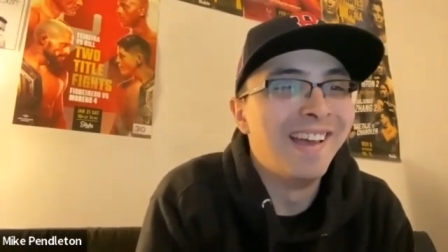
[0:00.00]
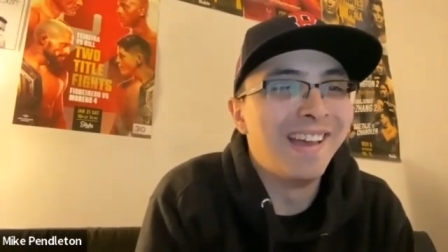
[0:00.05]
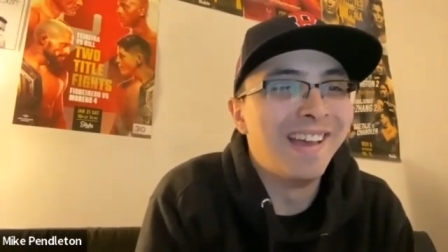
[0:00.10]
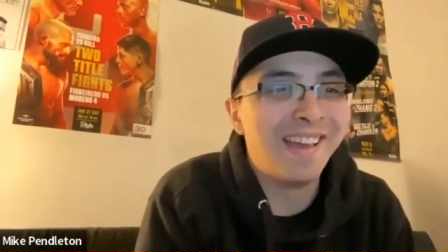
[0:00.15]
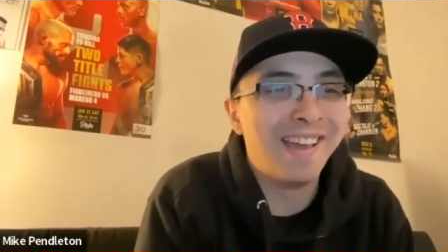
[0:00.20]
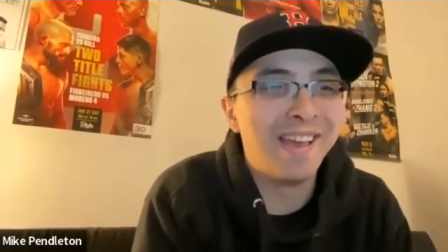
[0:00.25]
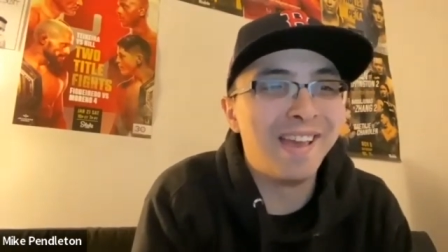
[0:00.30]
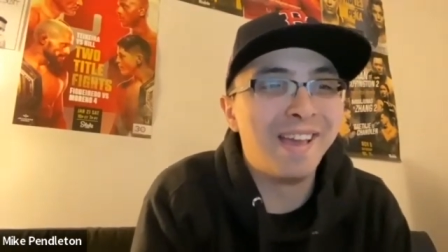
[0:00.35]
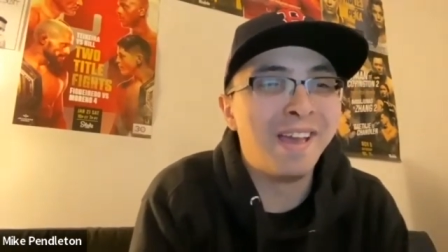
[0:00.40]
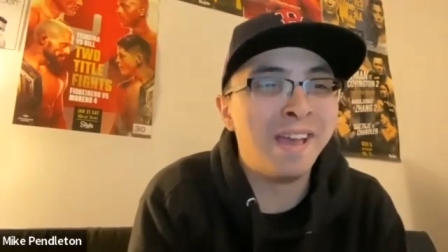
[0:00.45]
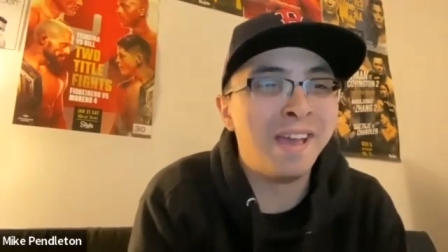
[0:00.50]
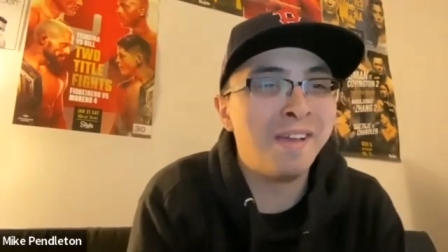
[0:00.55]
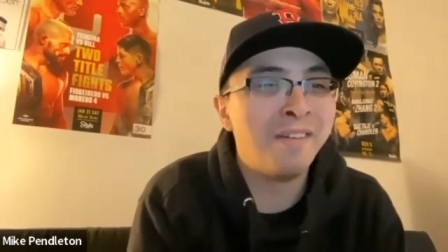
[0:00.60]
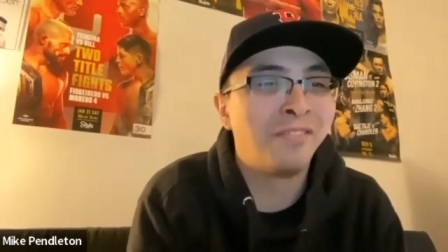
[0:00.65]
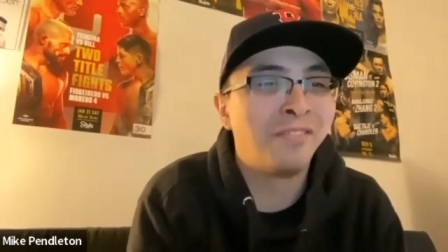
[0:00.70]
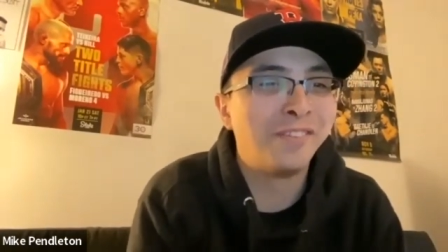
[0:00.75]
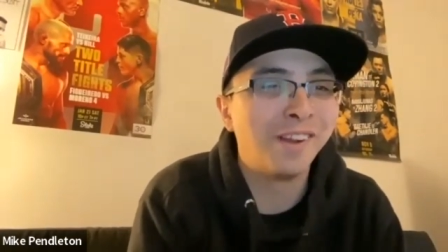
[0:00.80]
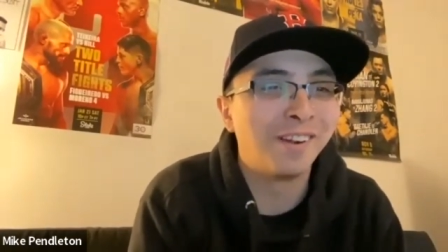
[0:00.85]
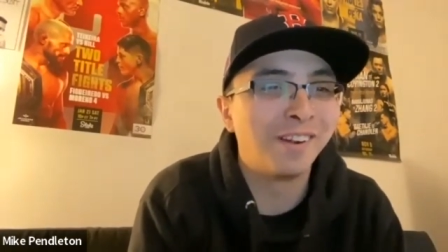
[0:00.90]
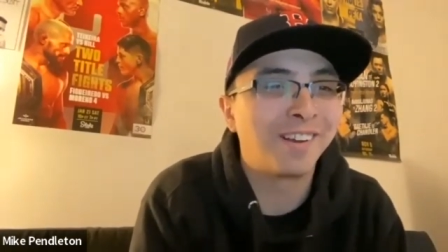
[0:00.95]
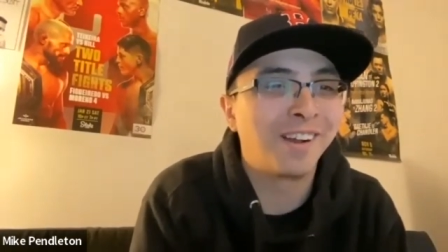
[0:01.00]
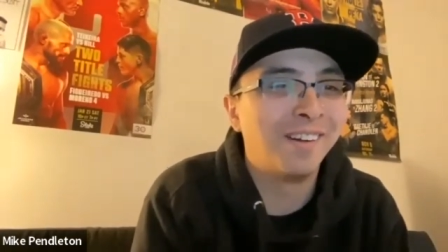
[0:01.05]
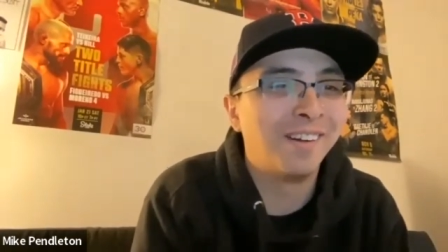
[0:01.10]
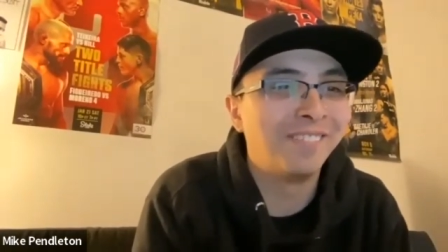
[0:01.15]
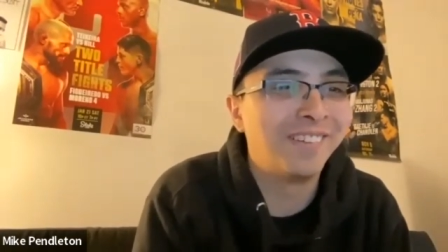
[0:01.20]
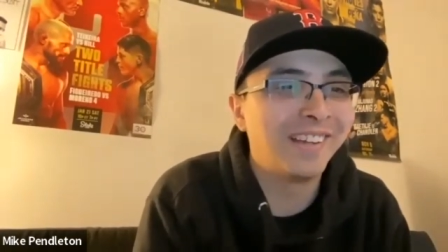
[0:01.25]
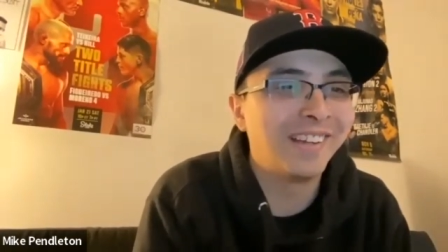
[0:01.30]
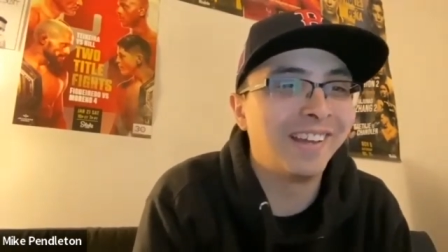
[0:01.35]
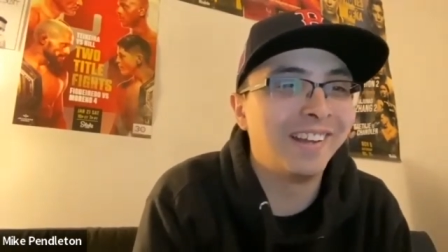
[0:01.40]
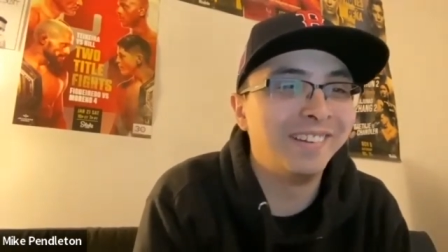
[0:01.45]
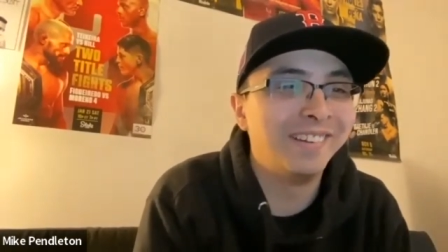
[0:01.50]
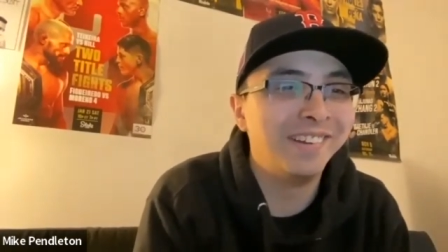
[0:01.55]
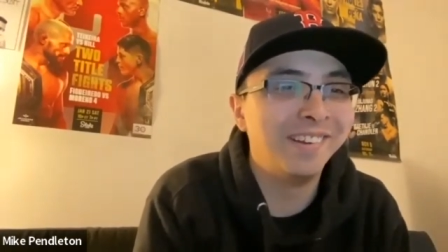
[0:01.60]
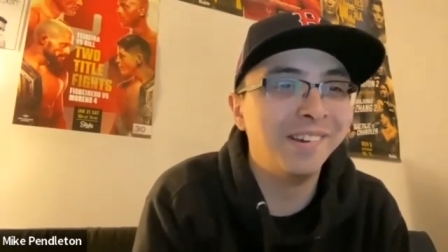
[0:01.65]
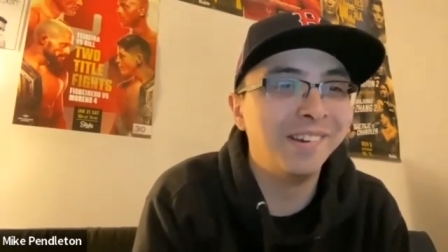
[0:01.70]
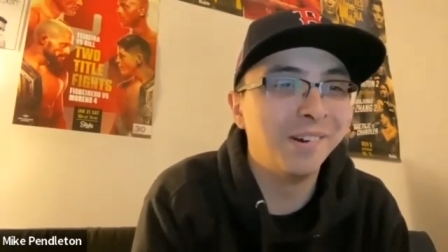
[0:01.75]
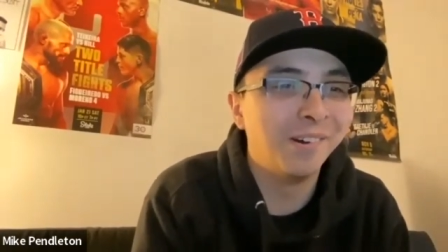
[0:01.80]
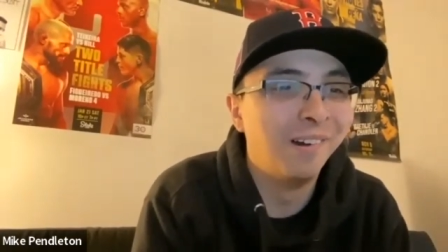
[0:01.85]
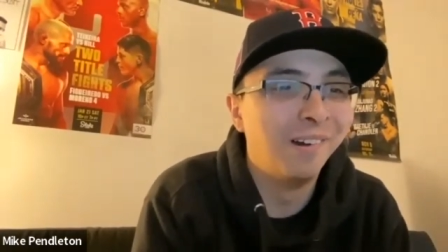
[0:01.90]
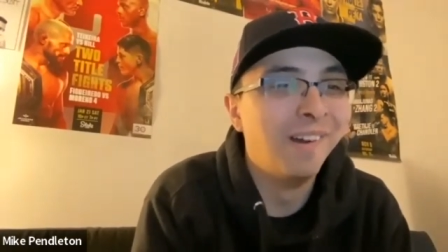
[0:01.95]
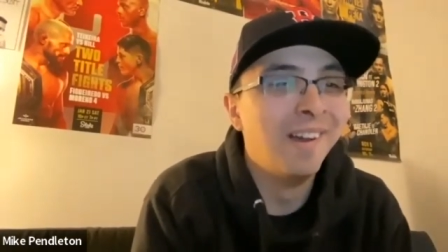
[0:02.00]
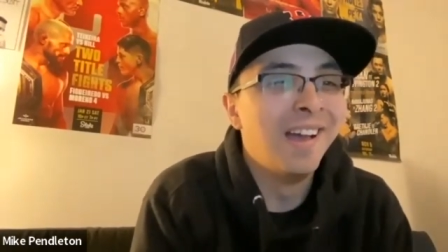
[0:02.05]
If you're coming in new